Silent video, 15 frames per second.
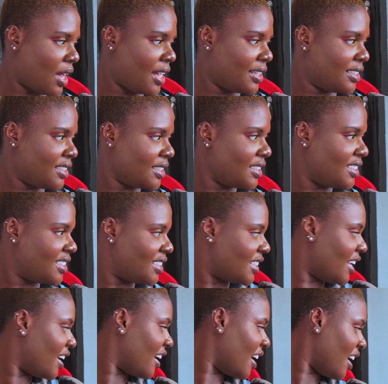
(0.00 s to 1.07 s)
I did
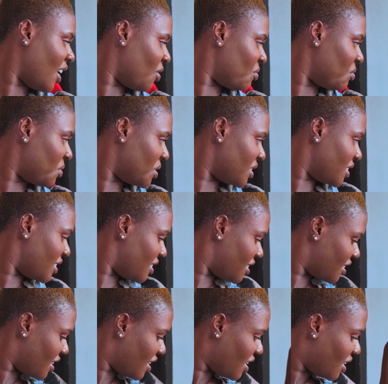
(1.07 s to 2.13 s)
say I was